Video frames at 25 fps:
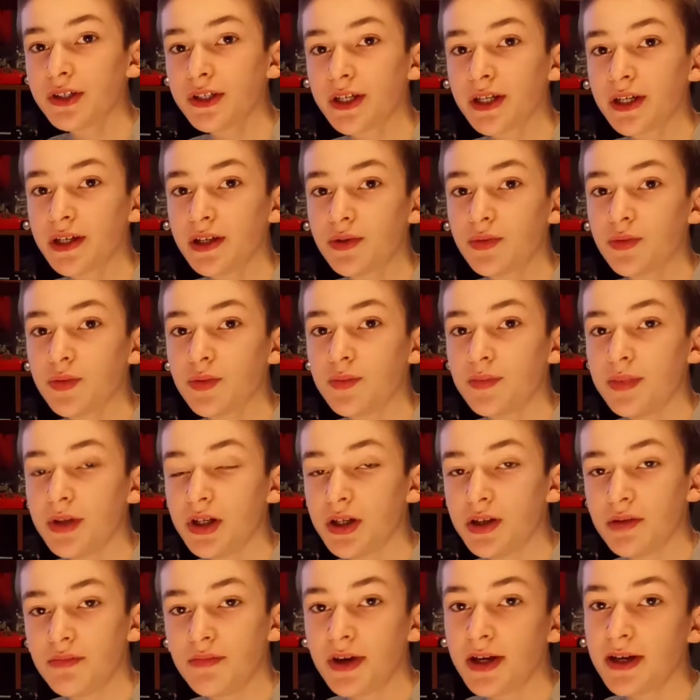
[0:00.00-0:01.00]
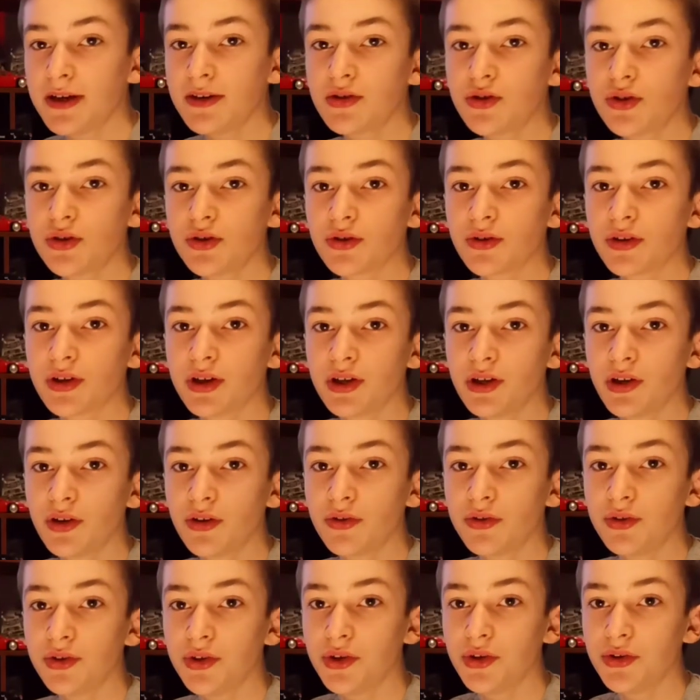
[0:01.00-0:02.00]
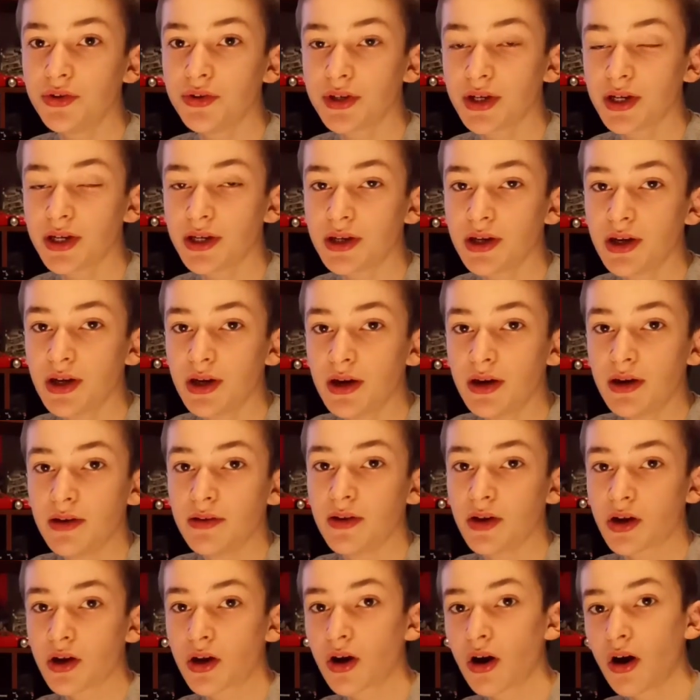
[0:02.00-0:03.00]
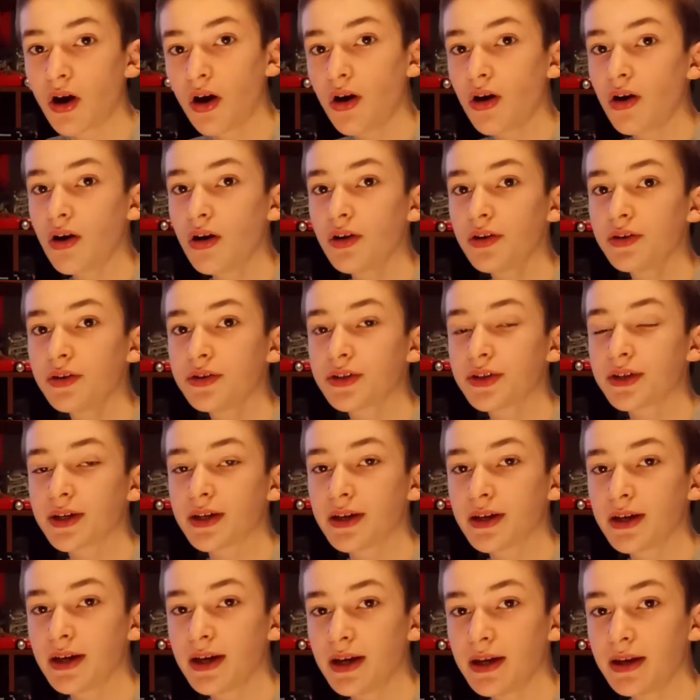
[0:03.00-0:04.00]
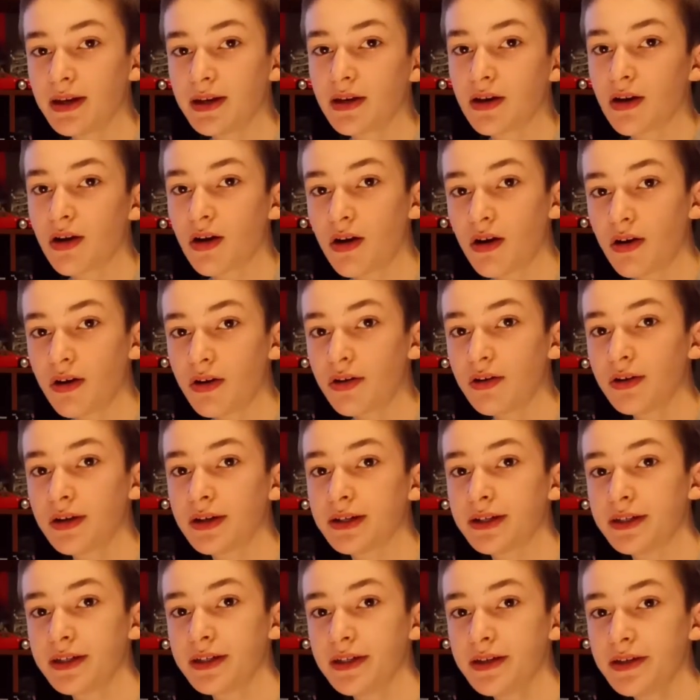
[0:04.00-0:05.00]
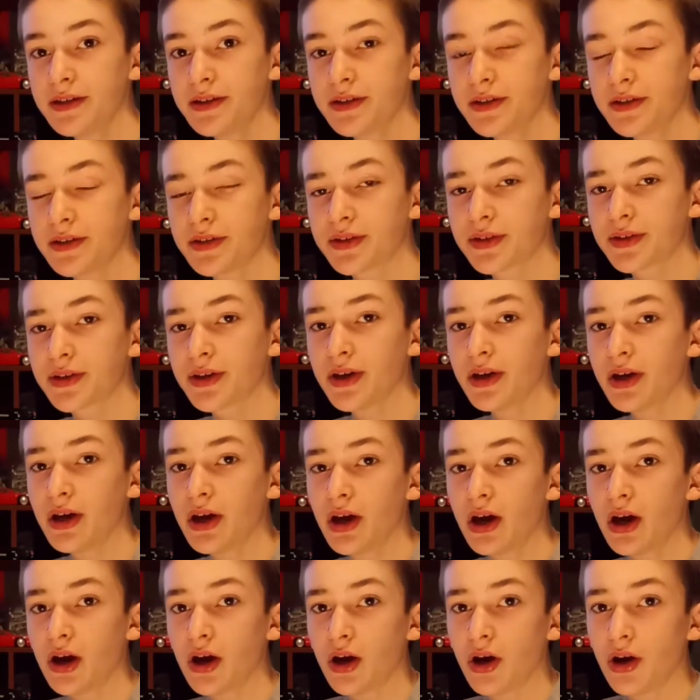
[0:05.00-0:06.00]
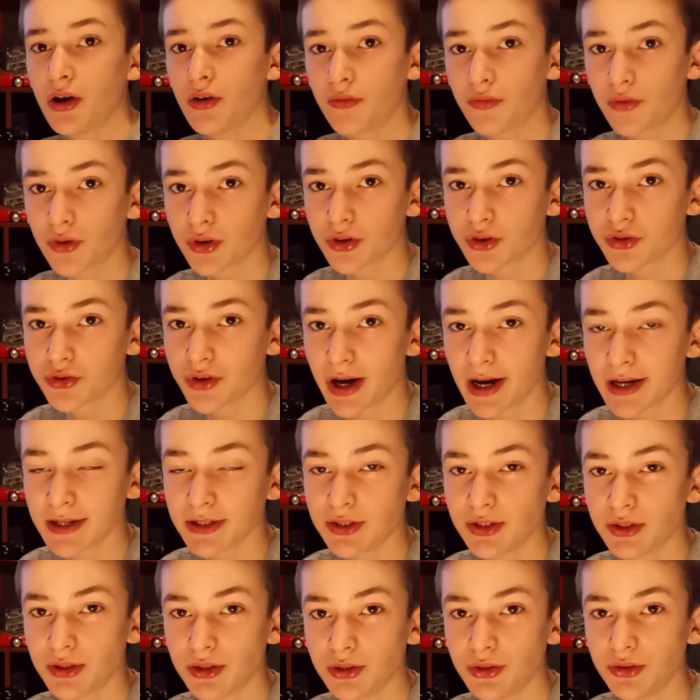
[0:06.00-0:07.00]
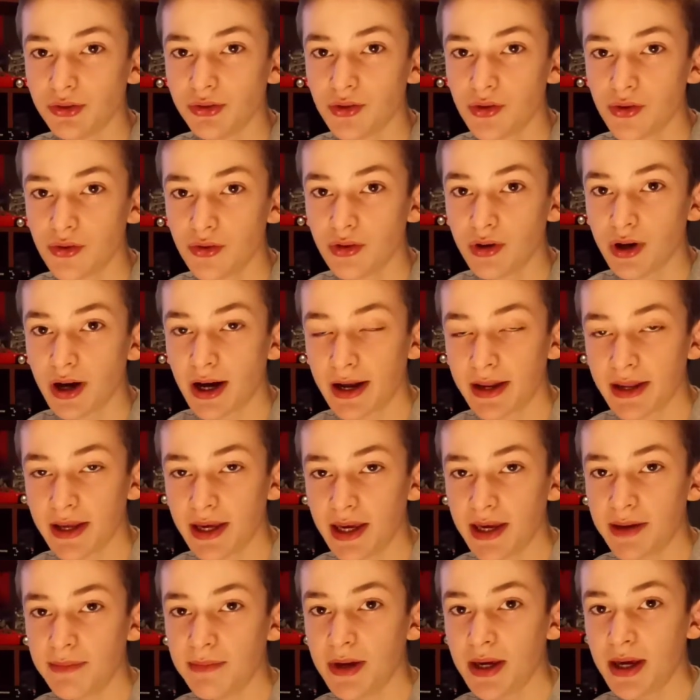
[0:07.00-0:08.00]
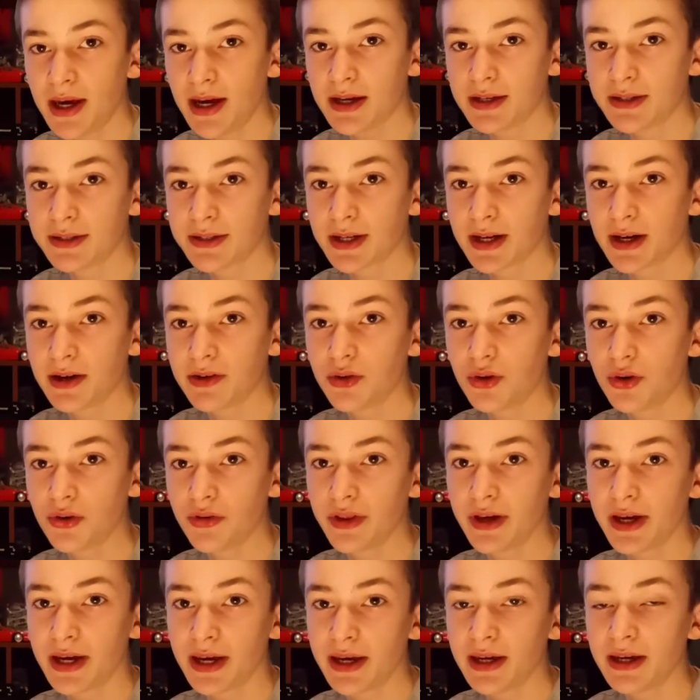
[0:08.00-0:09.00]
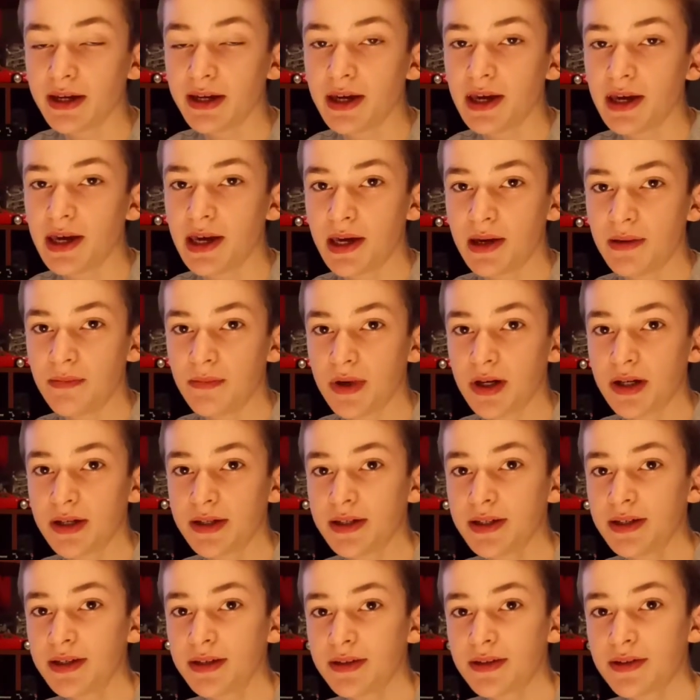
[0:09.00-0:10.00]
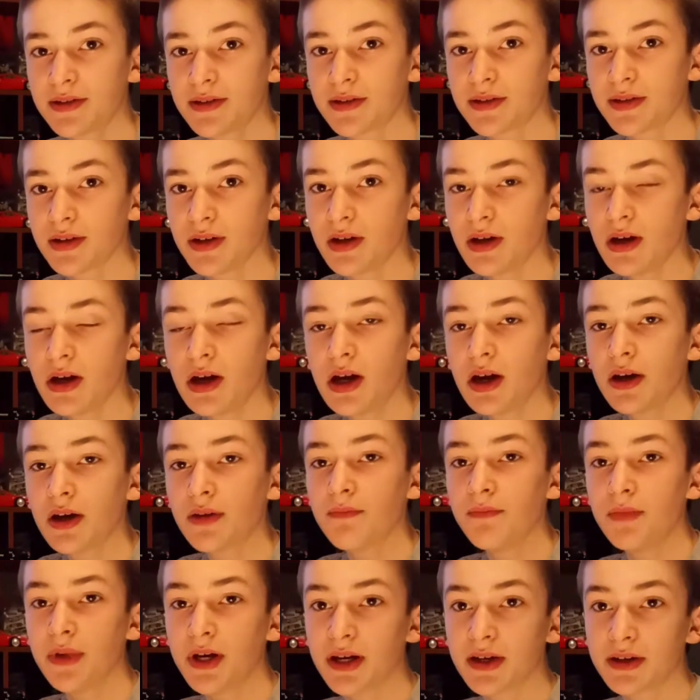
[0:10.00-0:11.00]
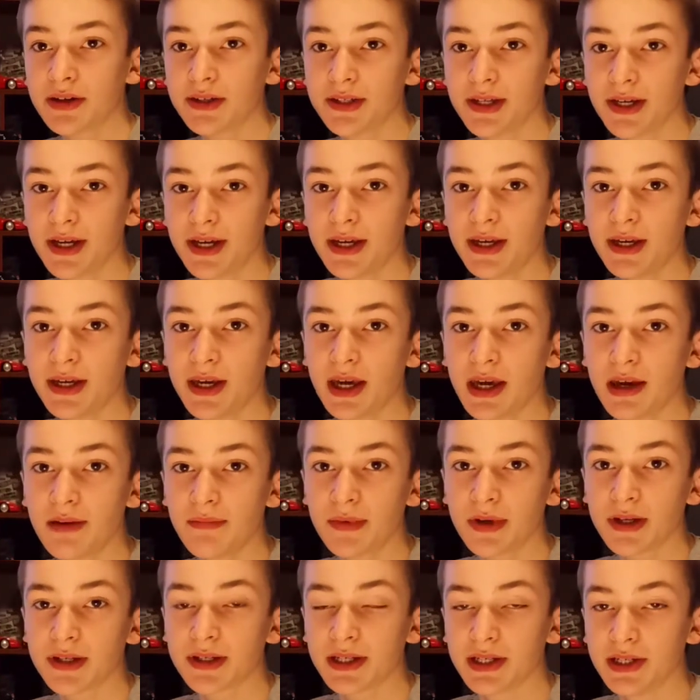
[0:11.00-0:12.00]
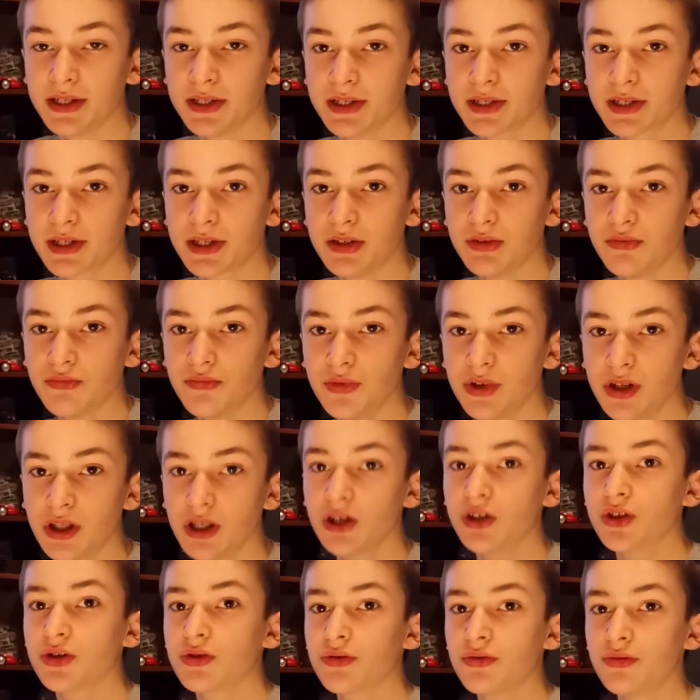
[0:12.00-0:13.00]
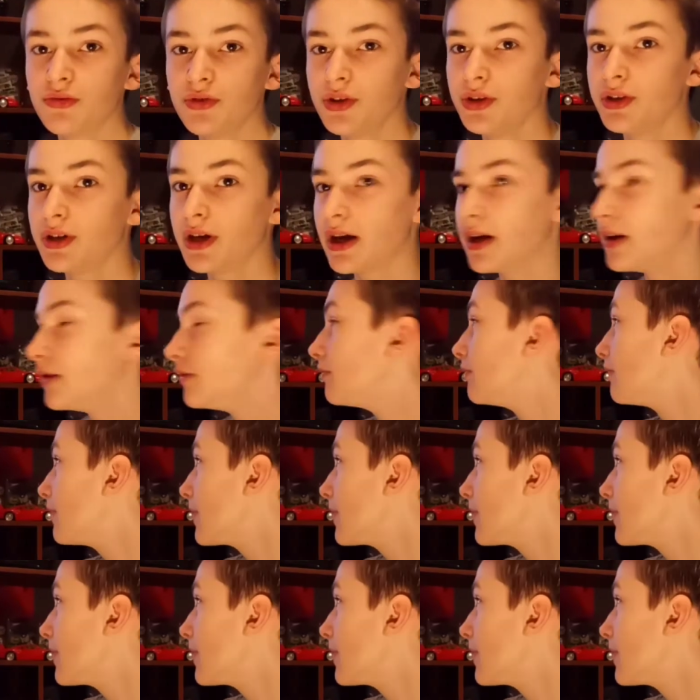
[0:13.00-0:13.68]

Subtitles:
things would be to make sure that you're using the car's in-car assists for traction control and ABS and not the in-game assists, because the in-game assists can really slow you down.